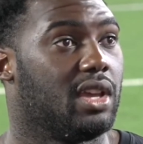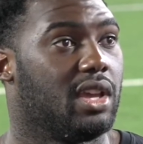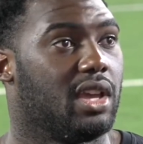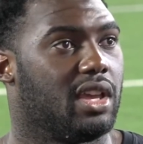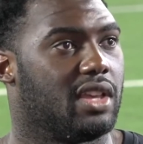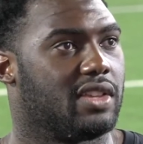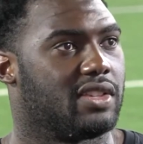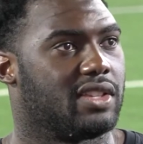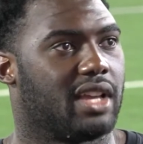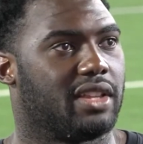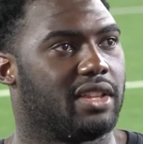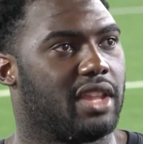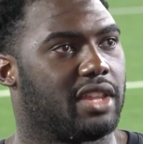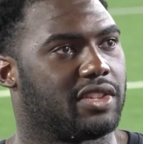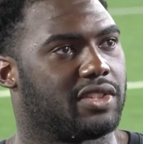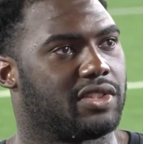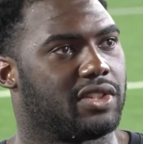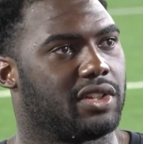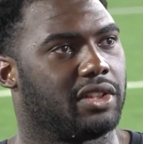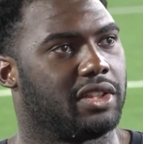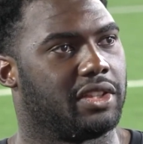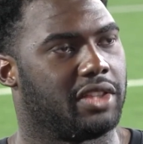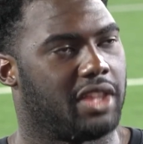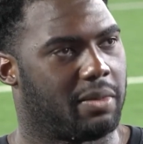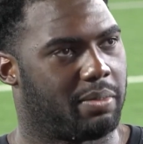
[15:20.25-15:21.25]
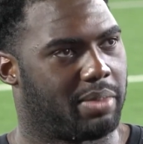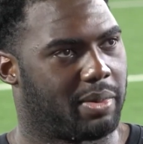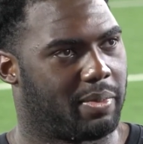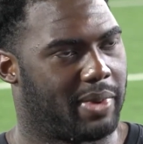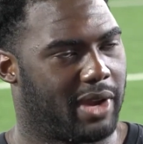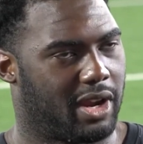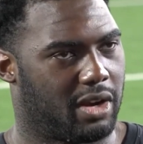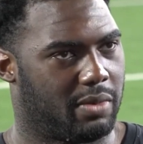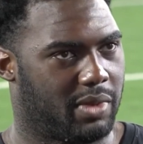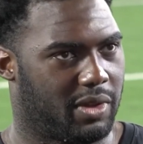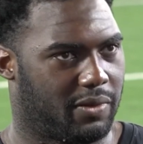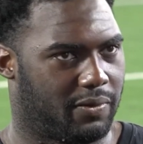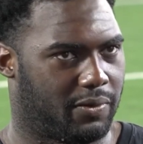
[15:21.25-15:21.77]
It's not necessarily they
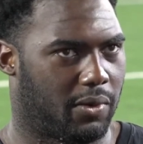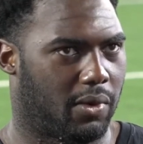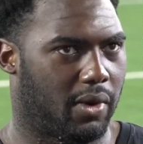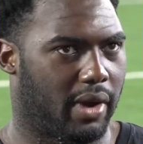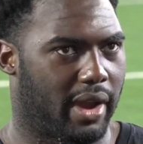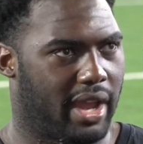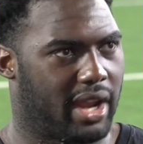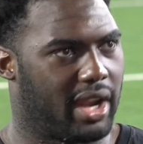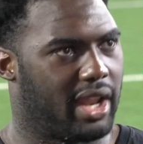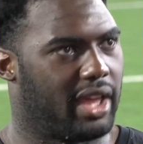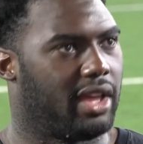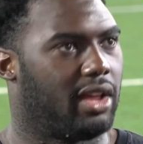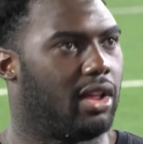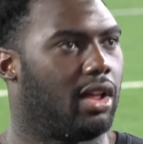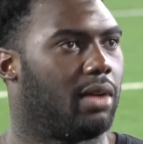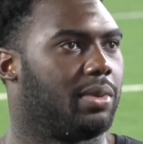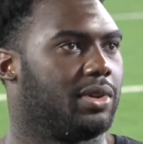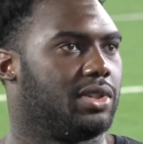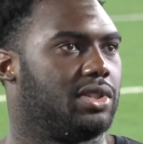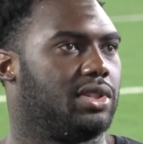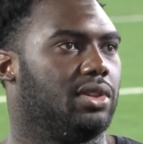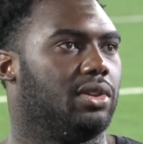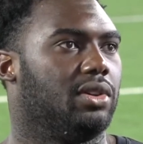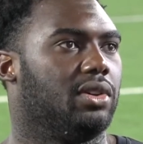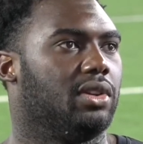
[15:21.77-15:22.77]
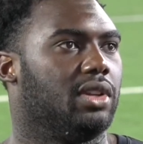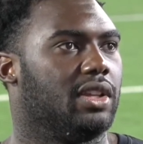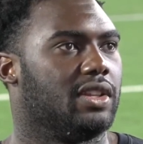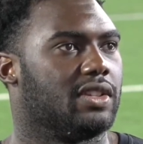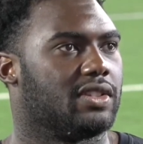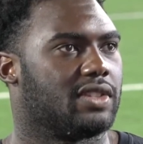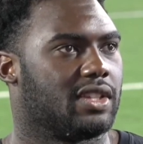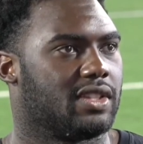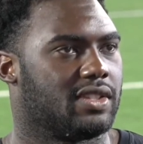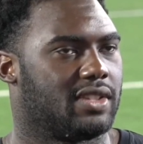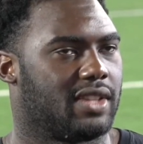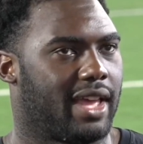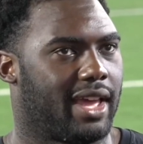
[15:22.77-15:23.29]
prepared me for NIL opportunities.
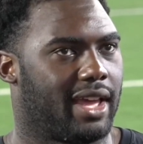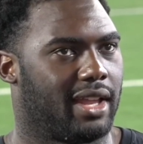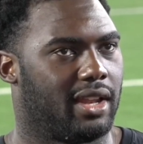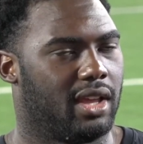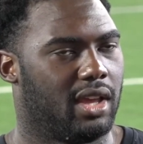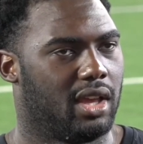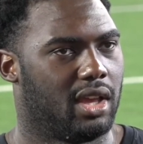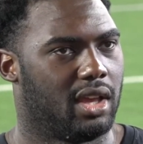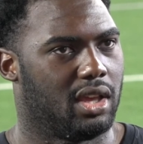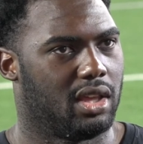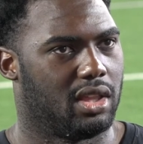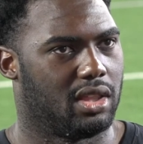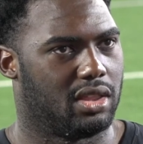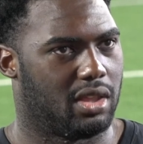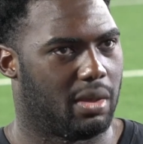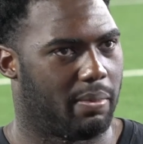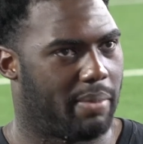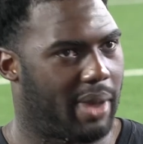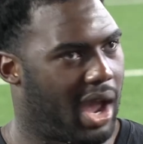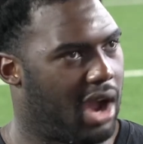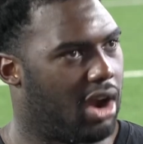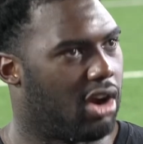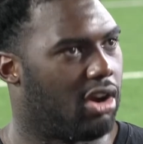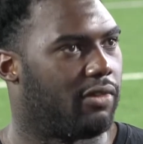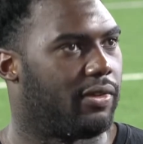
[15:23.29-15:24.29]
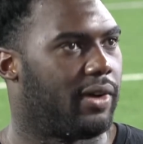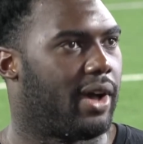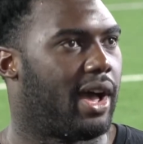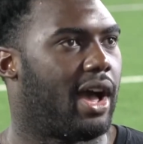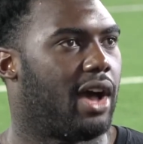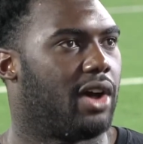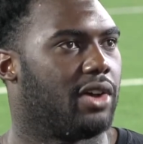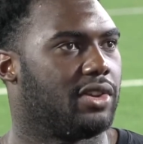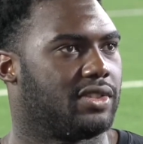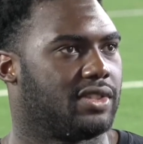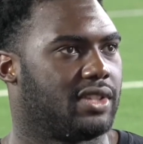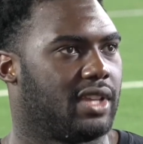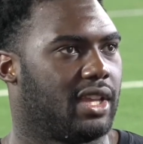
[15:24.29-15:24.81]
It's that the power of
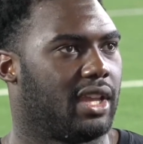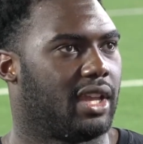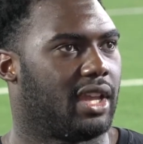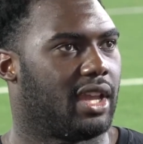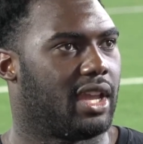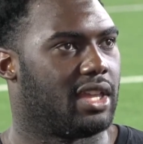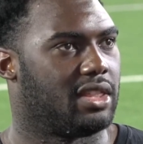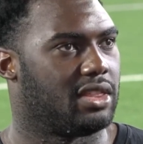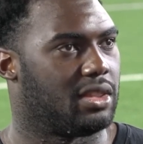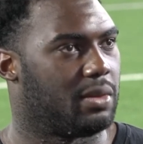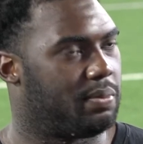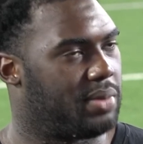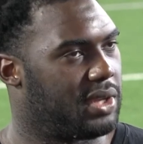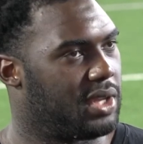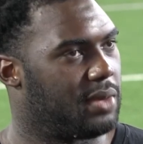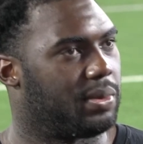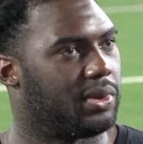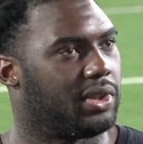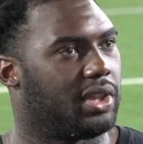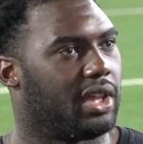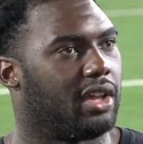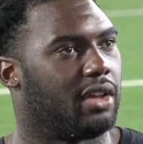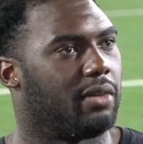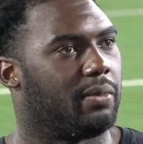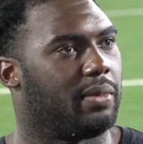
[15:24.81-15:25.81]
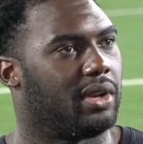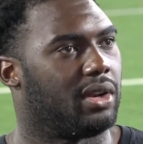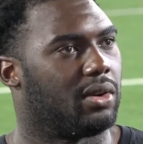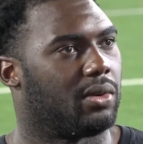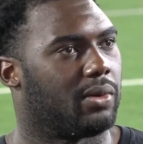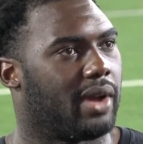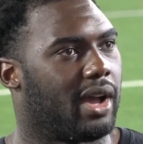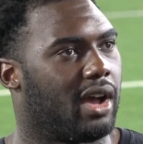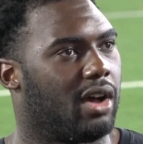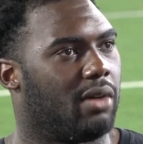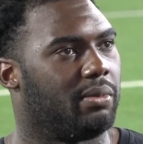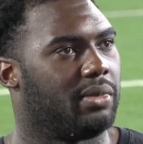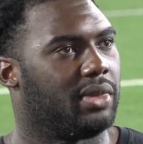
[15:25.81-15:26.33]
Ohio State and the people that have been
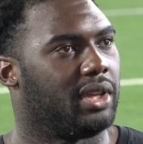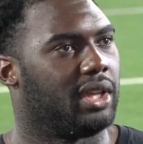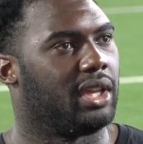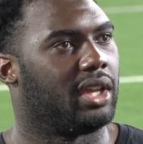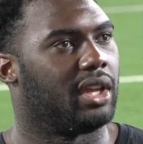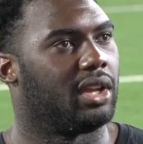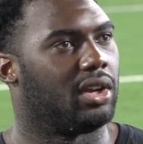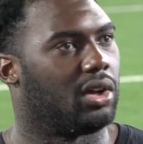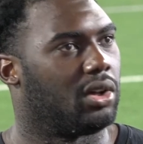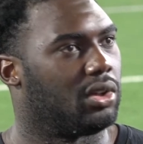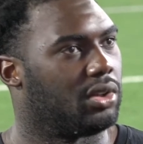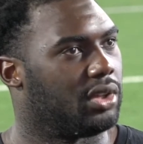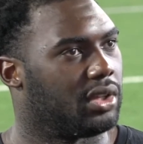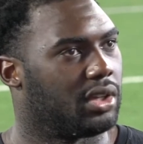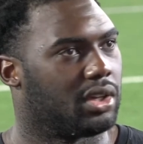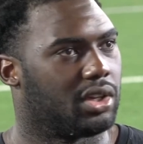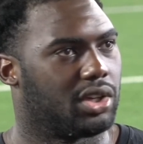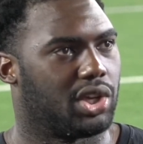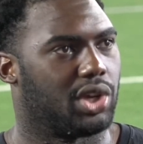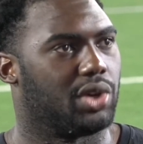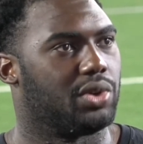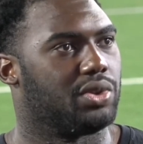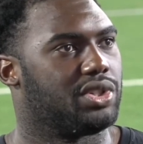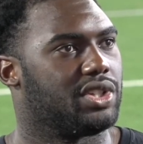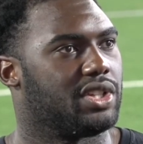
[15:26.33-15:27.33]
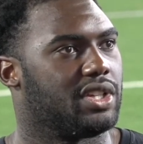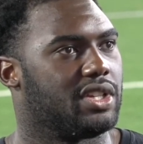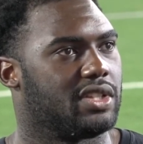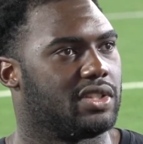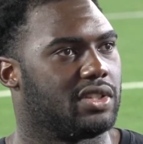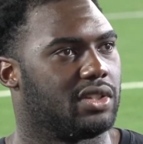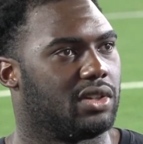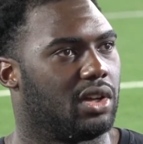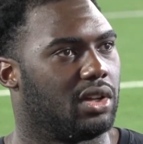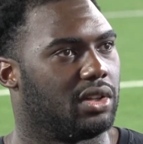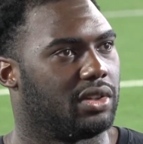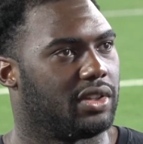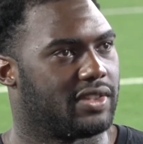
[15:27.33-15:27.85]
around me and all the coaches
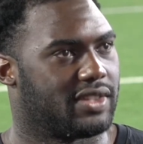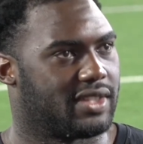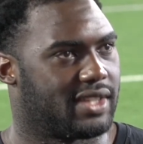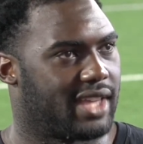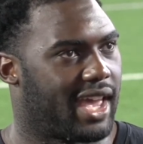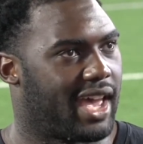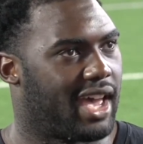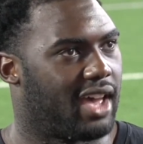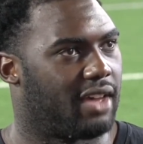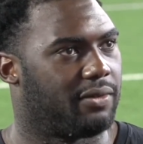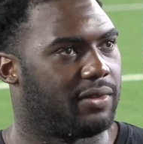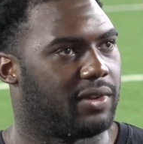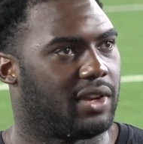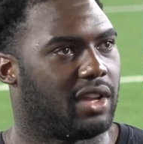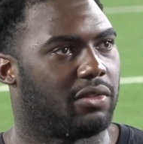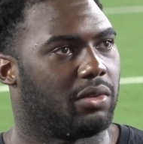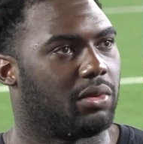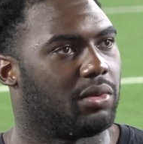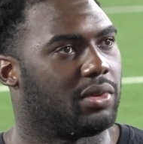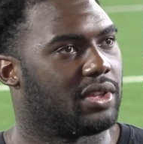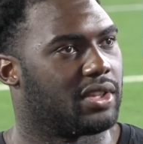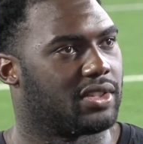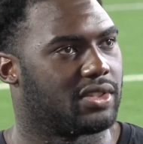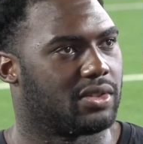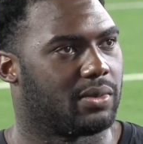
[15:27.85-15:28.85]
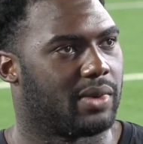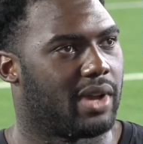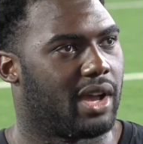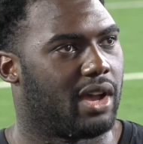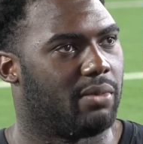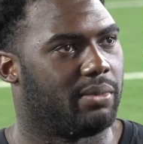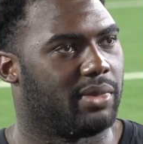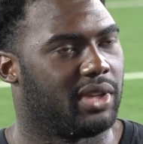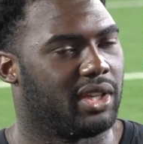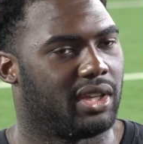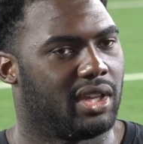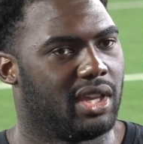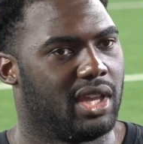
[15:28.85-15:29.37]
and all the staff and everyone that's around
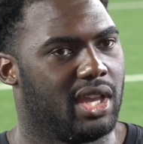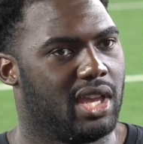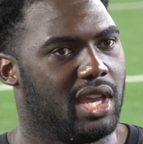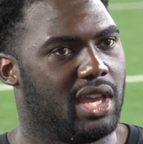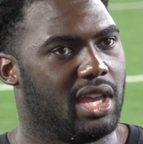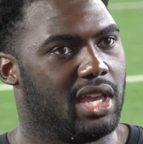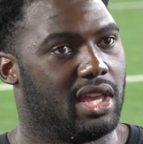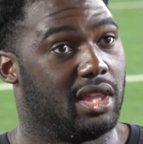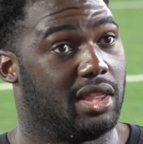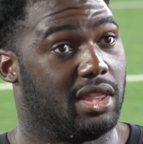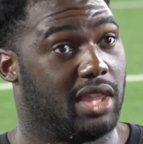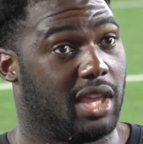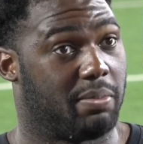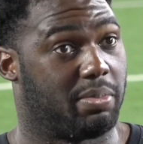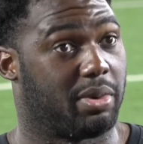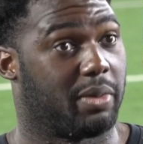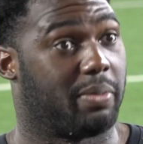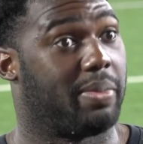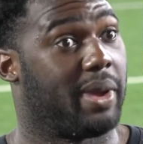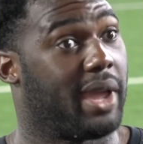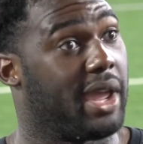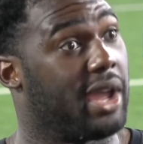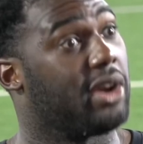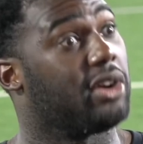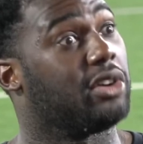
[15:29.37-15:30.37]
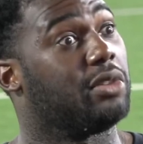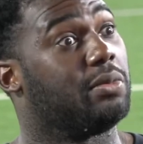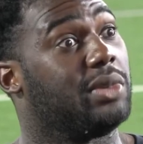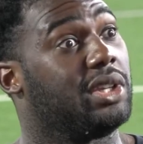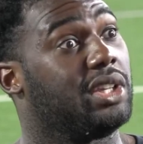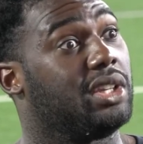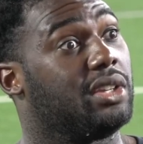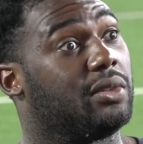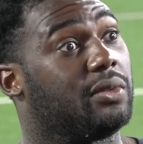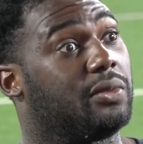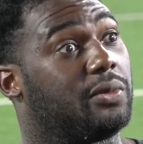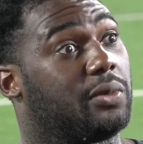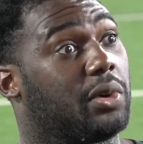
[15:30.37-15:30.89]
me, they prepared
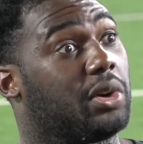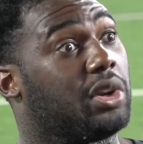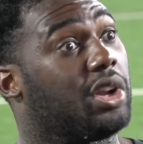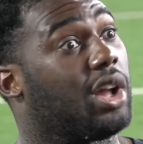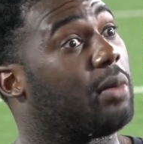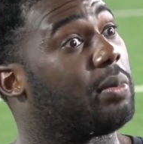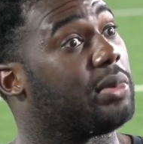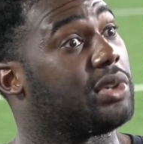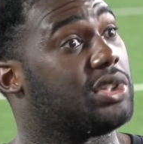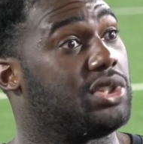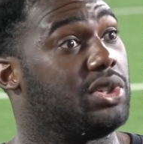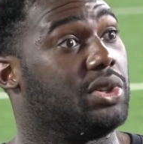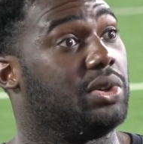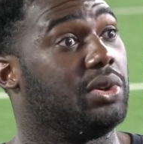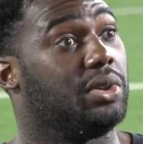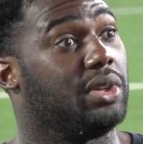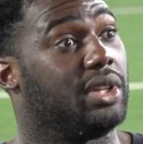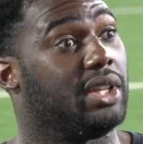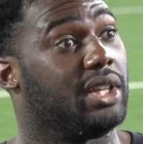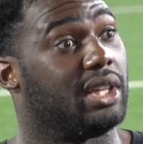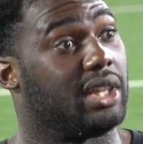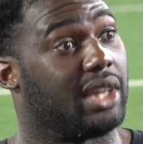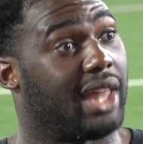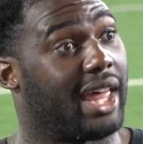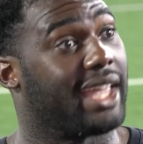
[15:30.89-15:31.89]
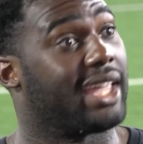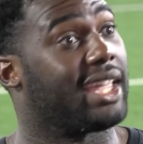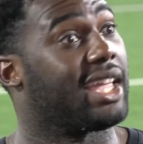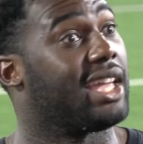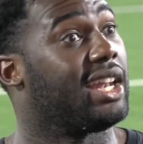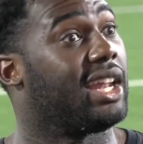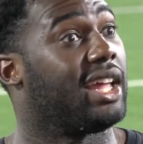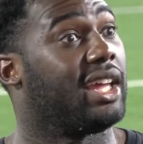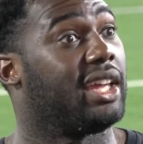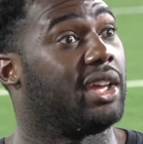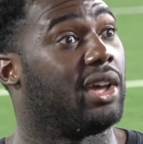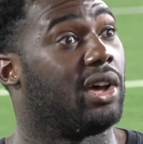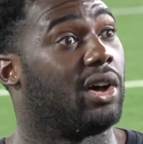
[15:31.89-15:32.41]
me for an opportunity like
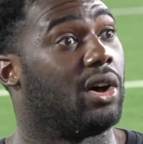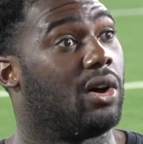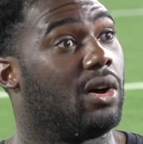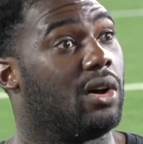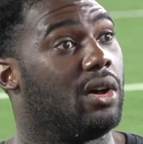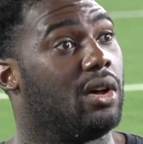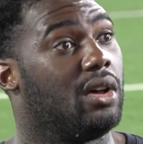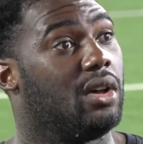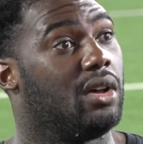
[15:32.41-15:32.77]
NIL.